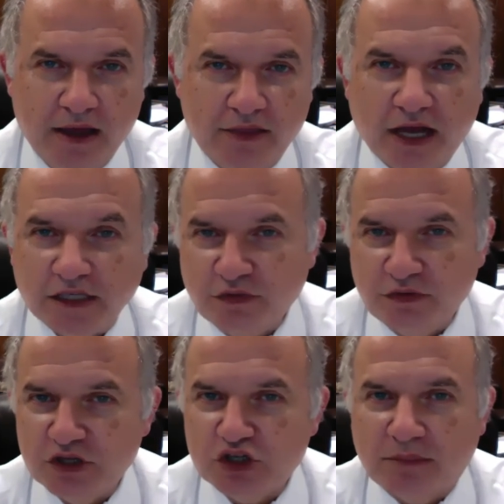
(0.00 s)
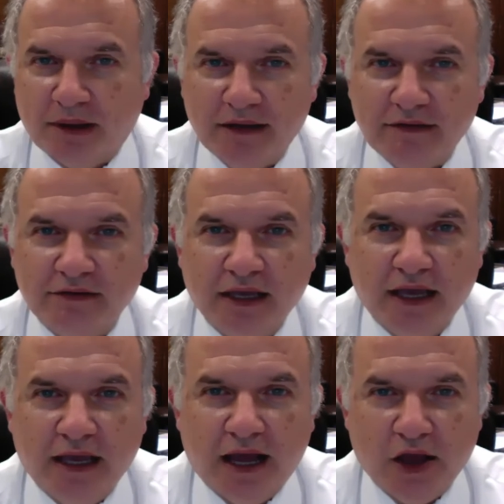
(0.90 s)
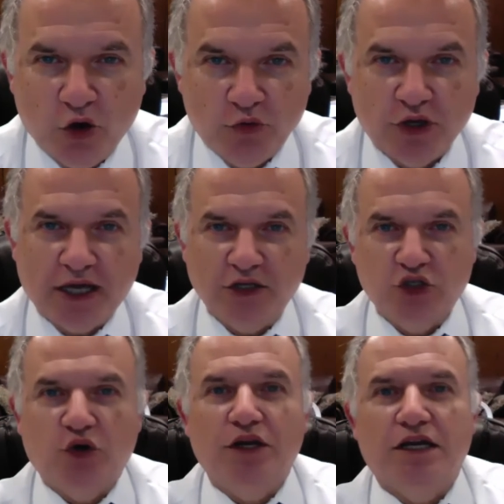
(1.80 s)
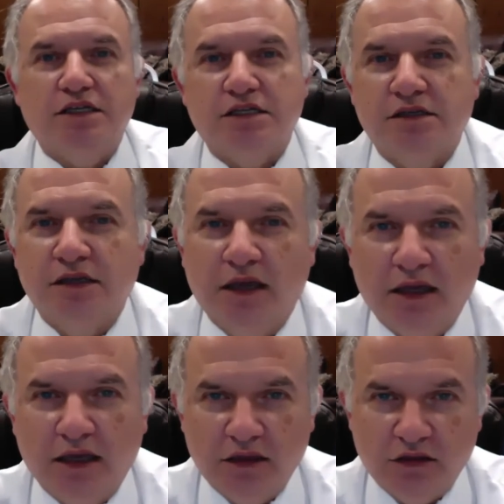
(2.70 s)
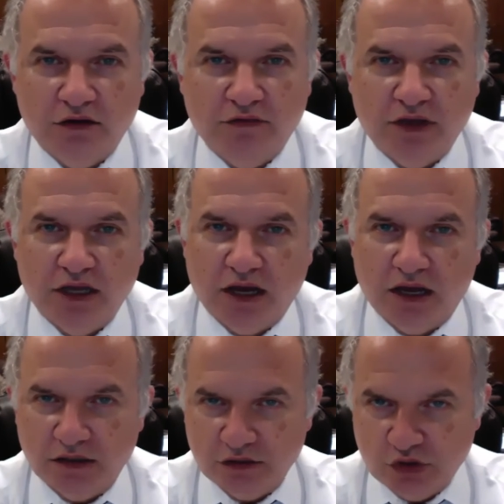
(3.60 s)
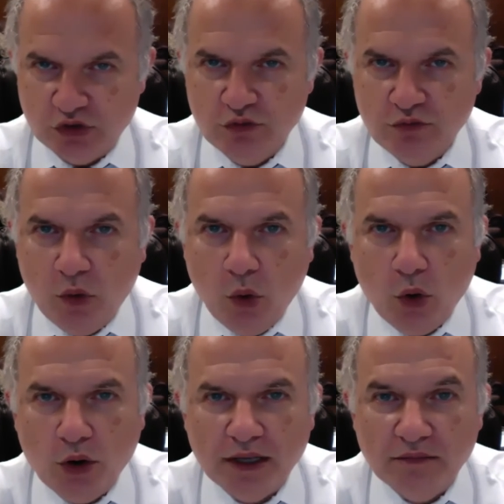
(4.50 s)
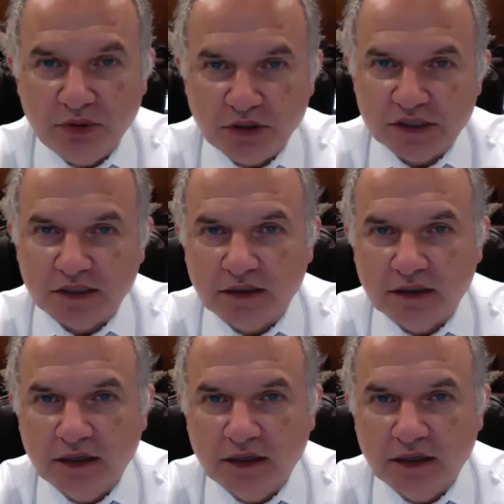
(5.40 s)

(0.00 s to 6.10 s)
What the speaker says: That's for this Shabbat. I hope you can join us either via Zoom or in person